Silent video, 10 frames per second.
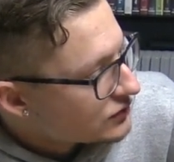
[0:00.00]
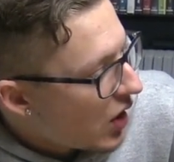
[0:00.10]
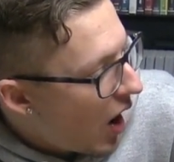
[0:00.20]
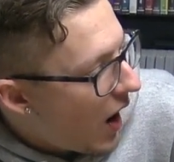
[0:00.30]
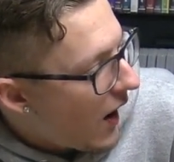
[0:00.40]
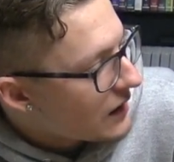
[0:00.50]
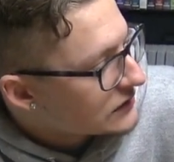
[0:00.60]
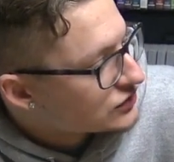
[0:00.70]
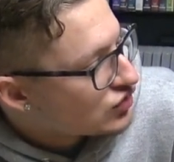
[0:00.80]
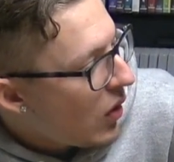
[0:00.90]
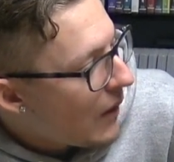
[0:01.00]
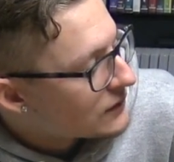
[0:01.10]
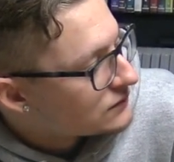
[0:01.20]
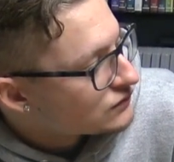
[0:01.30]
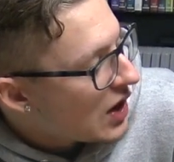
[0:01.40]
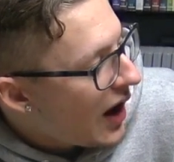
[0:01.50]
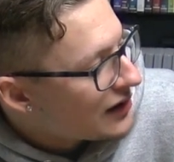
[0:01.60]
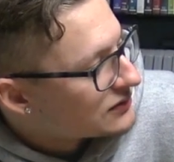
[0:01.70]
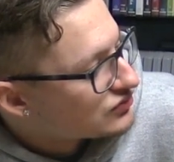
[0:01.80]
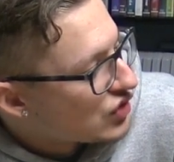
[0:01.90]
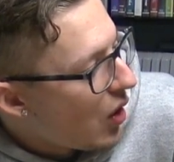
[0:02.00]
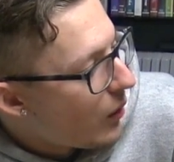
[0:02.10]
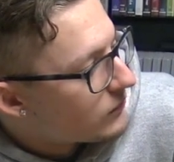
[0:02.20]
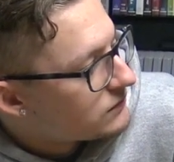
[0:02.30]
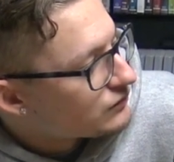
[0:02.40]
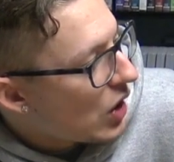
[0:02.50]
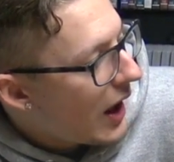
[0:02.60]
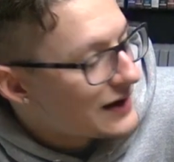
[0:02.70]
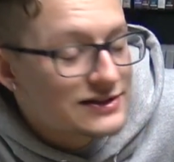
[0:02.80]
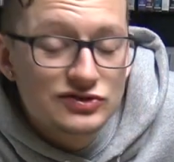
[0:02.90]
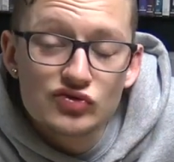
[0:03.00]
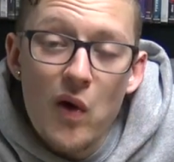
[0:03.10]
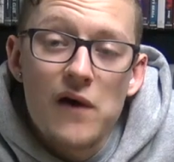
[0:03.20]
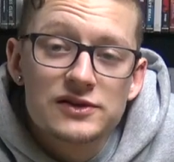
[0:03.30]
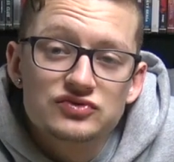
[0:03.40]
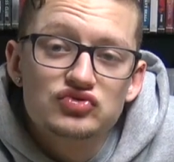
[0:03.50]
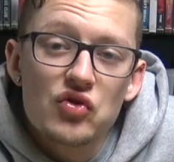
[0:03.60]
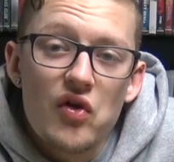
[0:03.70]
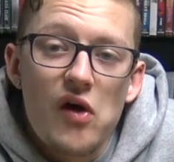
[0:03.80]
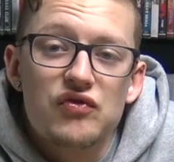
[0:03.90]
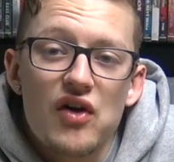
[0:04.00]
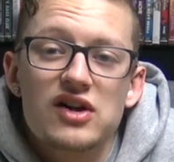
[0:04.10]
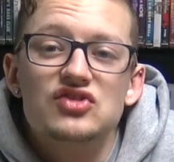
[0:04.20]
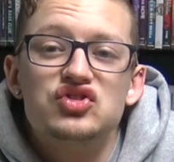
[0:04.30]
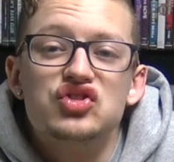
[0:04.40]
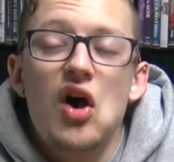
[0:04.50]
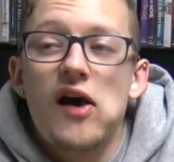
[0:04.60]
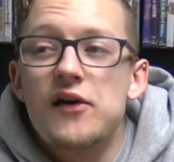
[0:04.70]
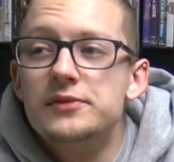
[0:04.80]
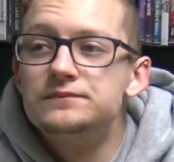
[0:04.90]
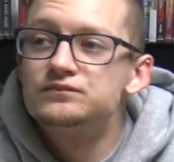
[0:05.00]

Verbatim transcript: Oh, dude. This is gonna fucking suck.